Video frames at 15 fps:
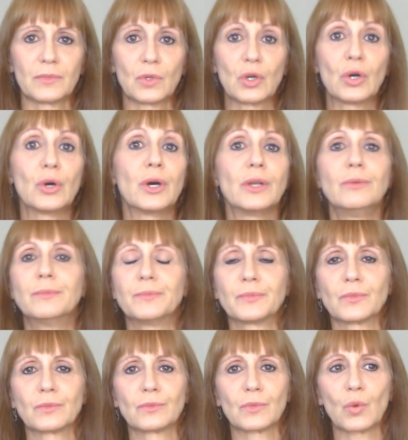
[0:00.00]
could
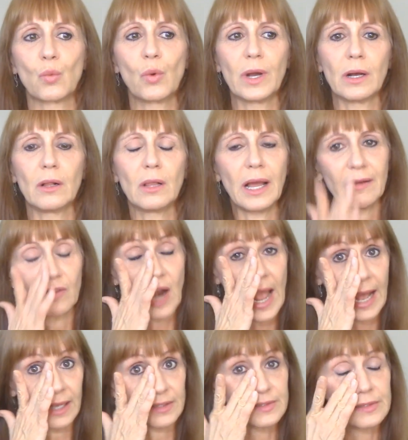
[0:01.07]
will ever
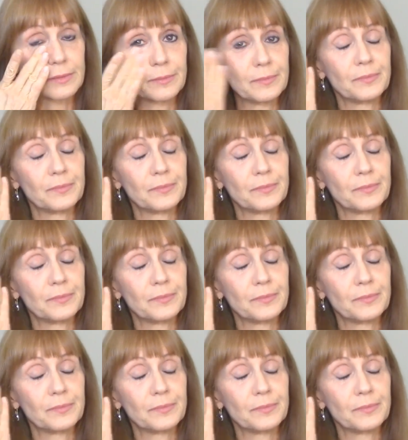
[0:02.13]
has